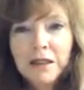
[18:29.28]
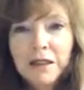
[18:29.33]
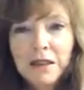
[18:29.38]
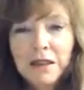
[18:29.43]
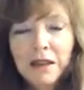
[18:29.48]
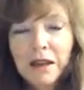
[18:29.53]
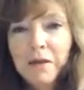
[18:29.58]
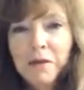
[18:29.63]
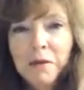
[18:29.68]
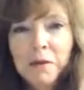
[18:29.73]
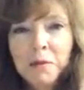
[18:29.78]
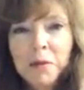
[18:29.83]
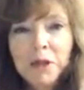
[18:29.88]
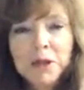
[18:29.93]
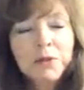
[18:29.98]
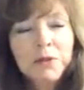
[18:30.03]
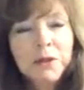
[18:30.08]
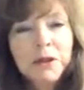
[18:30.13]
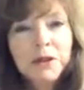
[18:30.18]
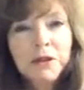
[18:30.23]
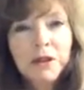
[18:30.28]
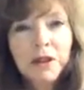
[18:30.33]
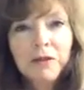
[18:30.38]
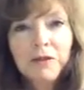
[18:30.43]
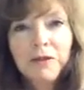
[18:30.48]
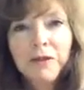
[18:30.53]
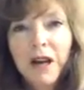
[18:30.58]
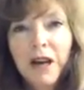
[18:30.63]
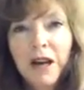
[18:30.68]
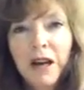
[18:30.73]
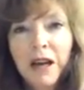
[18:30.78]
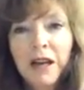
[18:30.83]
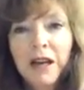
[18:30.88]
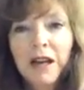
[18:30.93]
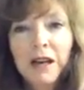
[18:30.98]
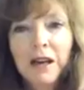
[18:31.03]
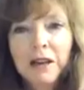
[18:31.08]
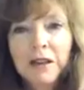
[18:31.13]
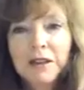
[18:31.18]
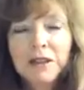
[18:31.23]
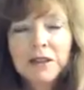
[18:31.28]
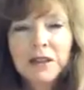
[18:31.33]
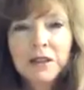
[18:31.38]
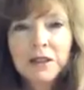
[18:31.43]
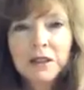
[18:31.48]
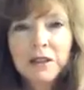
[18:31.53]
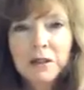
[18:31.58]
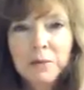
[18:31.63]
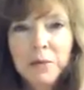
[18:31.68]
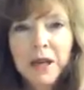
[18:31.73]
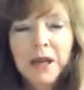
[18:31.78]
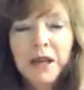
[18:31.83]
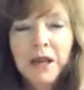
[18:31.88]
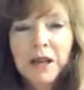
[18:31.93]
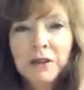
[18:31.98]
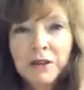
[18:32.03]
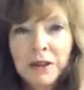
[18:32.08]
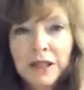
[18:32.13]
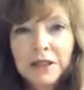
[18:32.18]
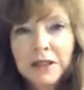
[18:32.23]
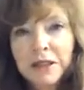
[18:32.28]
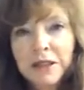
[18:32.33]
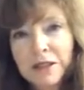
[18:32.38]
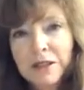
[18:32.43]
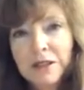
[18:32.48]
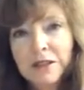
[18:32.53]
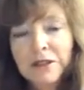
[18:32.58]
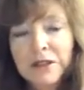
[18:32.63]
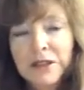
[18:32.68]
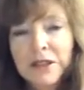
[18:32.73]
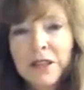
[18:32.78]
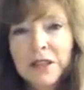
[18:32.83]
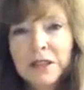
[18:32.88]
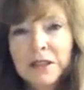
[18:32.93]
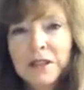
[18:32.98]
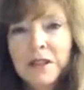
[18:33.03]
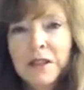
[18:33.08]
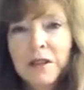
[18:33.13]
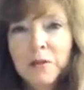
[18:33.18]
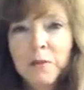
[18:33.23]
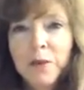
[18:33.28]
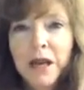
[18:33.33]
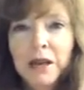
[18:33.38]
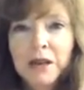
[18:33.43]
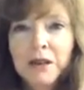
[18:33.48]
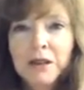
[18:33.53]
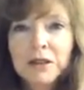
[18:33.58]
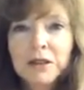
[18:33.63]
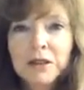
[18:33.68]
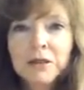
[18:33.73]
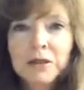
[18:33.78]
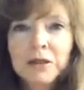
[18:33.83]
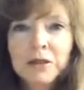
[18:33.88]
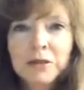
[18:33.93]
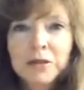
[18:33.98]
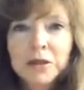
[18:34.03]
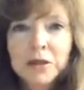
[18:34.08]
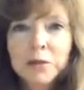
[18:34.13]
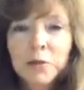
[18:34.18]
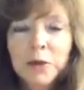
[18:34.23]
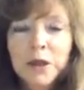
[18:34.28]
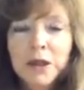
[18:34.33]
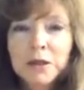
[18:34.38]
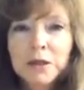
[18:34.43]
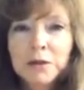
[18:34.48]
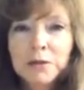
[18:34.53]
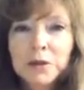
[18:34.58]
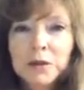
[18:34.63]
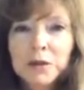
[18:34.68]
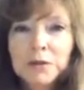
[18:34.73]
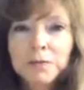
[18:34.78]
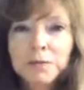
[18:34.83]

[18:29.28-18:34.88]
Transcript: the governments were doing fine until the banking crisis. So it's actually the bankers who are responsible.